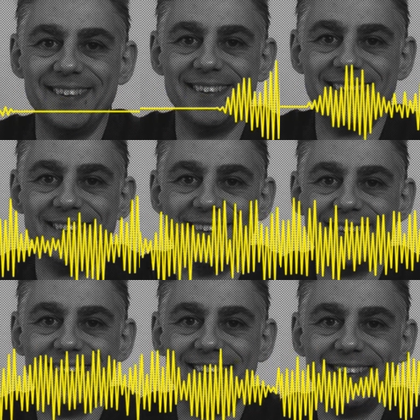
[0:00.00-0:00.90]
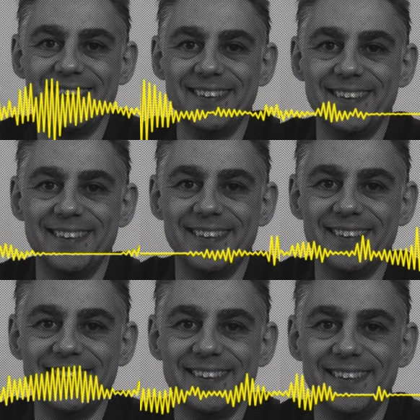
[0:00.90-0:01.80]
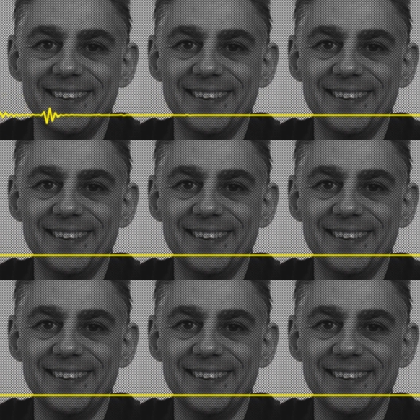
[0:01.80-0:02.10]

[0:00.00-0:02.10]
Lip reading: Yeah, the barrier to entry is the rule book.